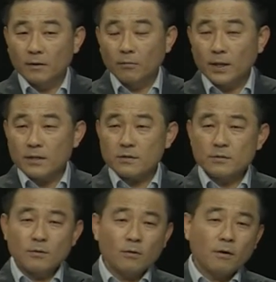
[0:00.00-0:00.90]
when there's
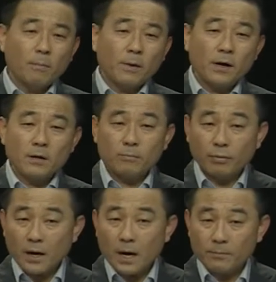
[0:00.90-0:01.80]
no apparent
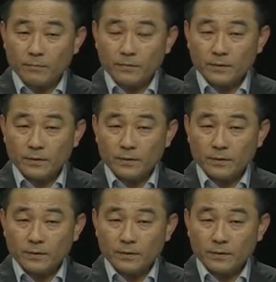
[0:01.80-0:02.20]
problems.